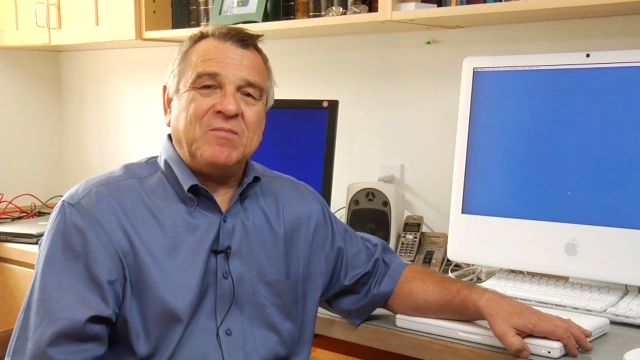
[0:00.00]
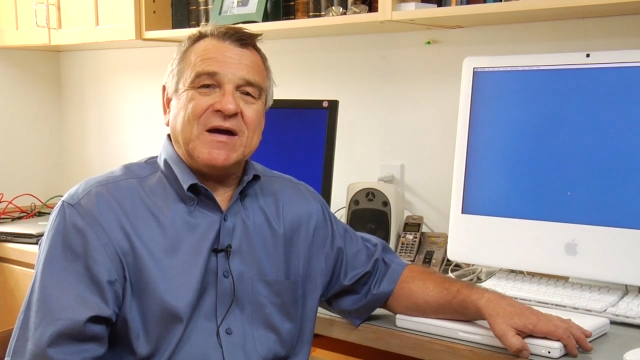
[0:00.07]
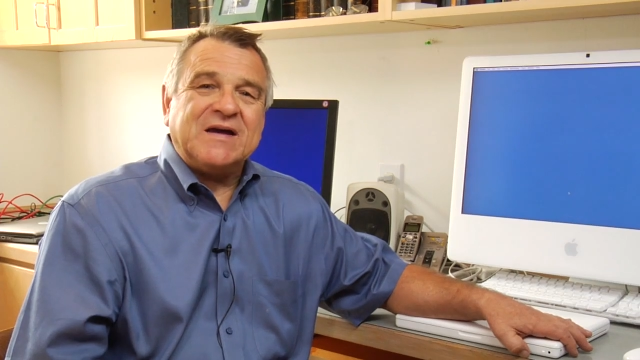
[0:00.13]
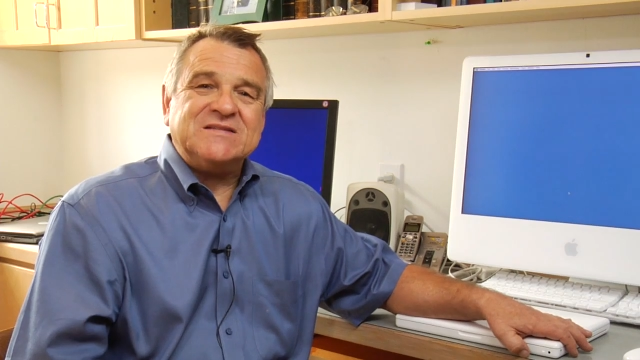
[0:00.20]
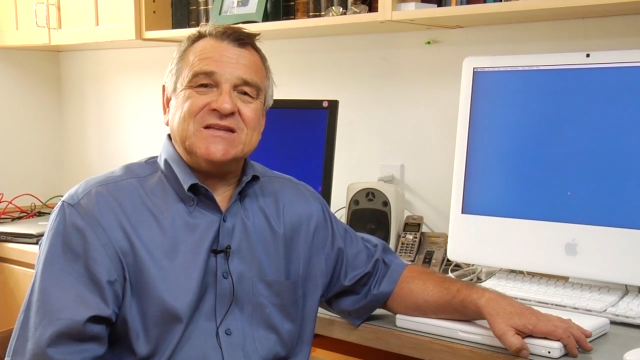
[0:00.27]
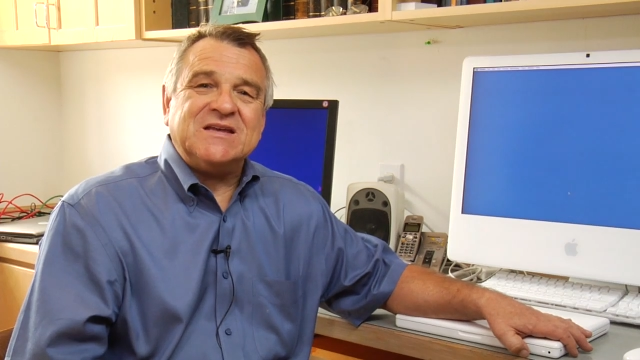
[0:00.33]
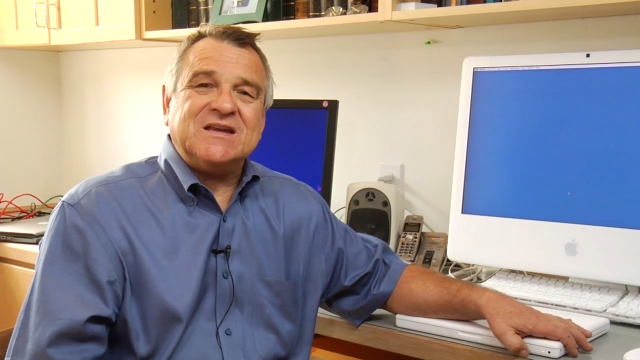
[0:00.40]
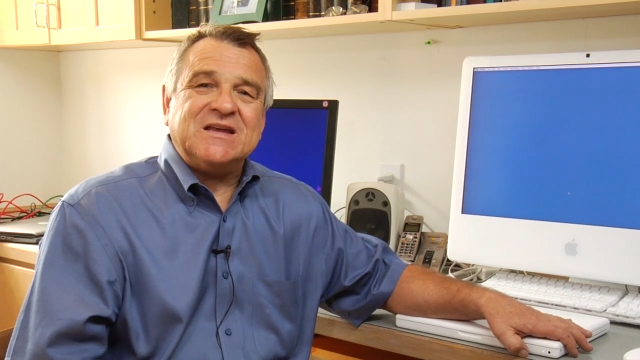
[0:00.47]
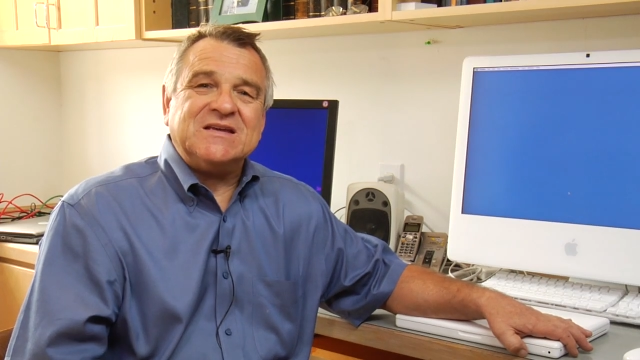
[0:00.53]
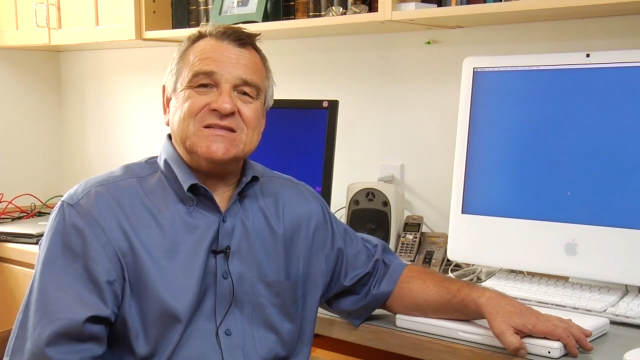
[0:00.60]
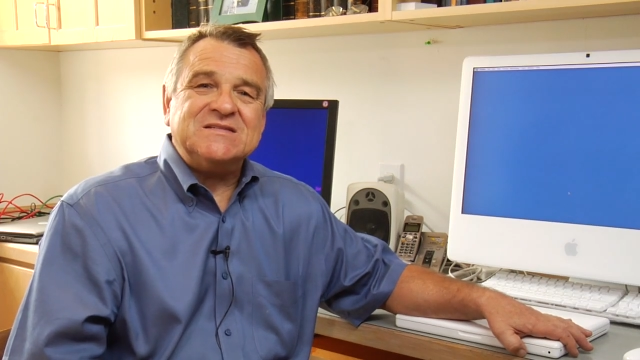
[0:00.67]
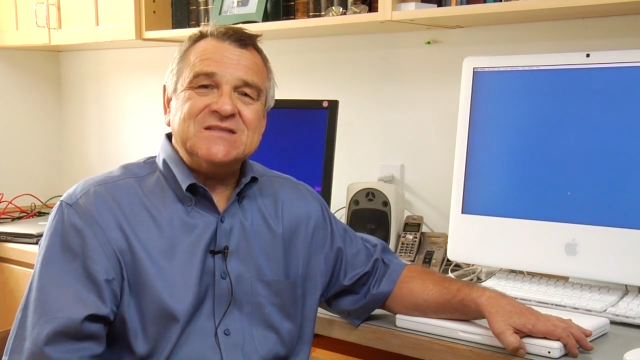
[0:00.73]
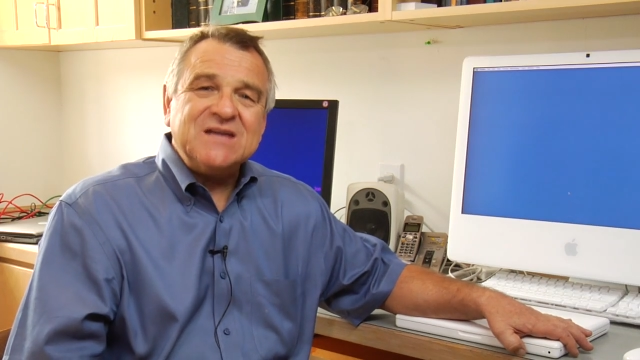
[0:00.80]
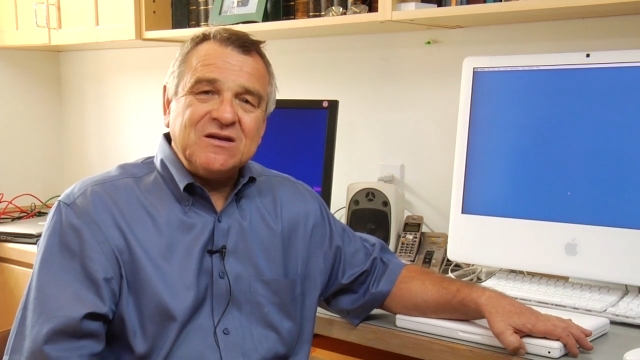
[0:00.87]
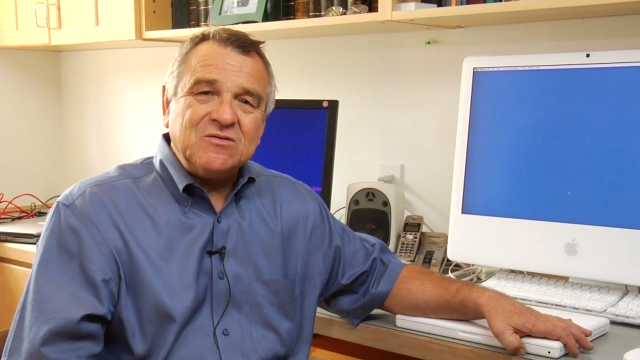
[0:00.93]
by sending
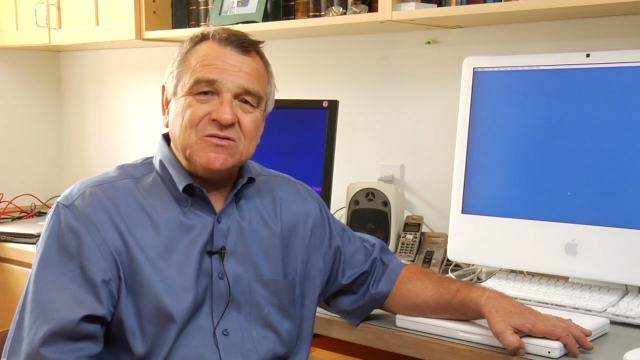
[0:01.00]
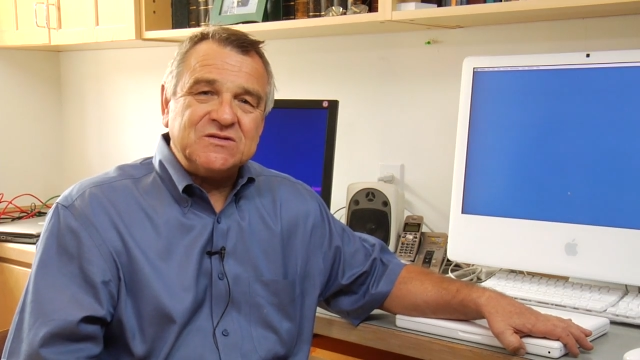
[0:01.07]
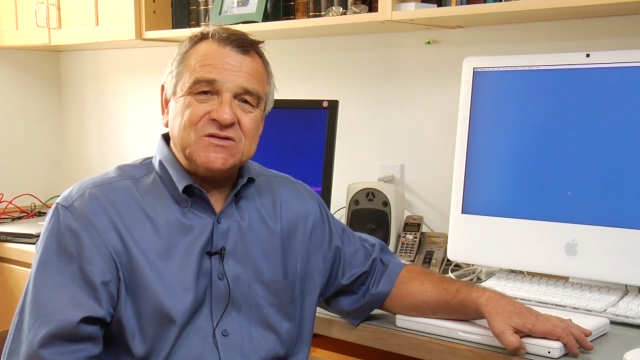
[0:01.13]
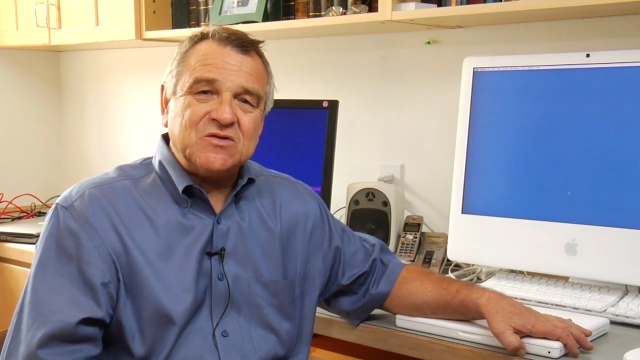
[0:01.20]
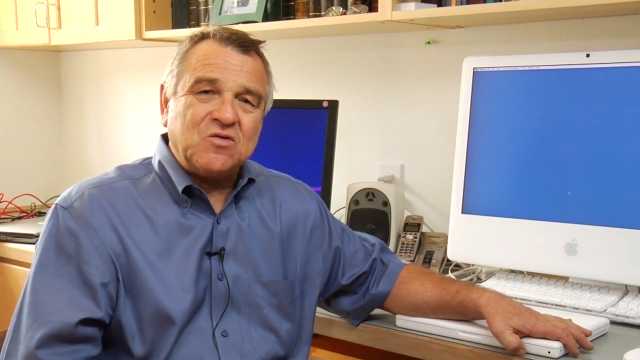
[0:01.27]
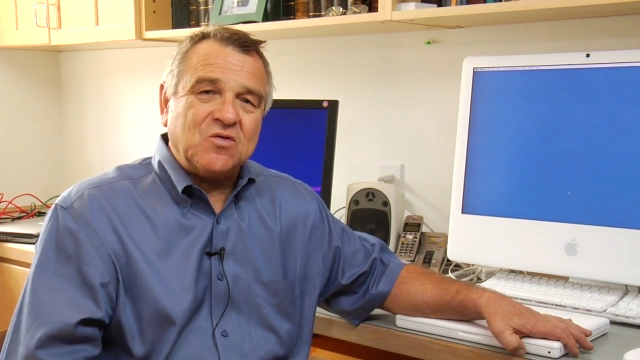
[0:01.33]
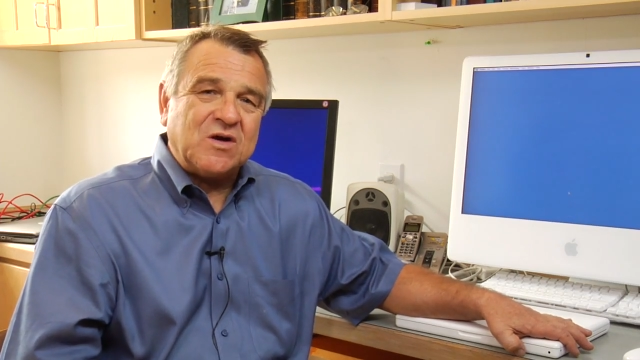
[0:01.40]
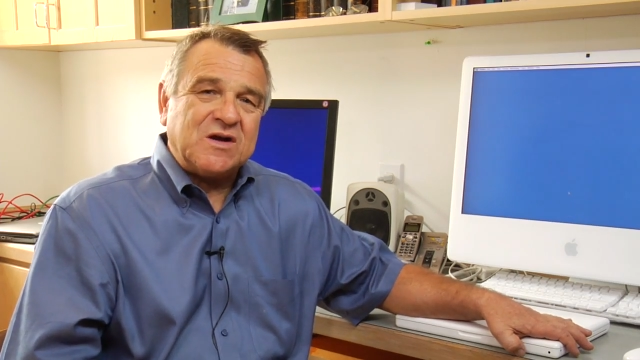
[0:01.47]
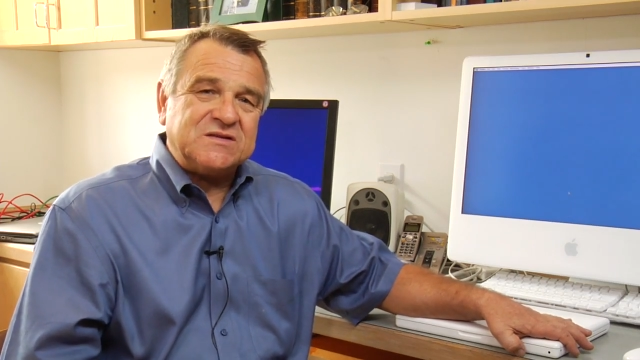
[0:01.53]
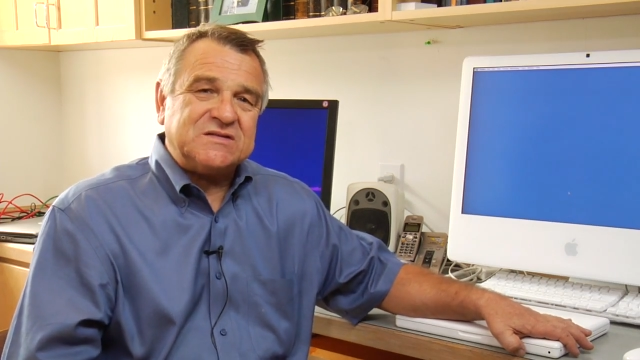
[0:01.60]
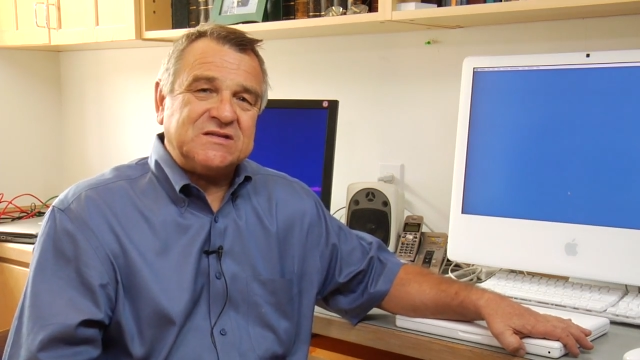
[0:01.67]
signals across